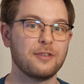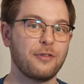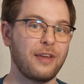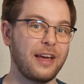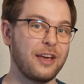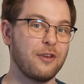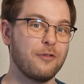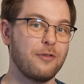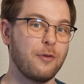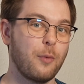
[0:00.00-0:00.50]

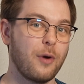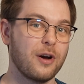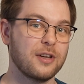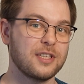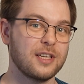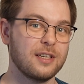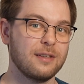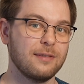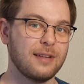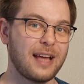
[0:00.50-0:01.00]
thank you for
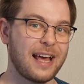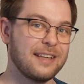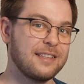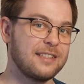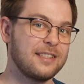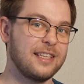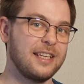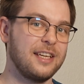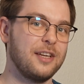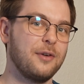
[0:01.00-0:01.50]
watching and
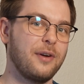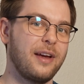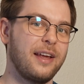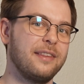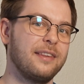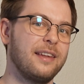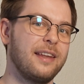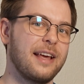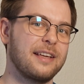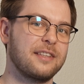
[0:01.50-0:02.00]
see you
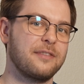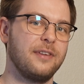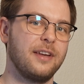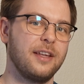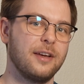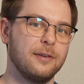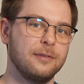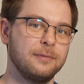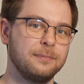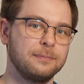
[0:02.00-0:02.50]
in the next
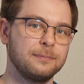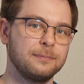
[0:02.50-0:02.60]
video.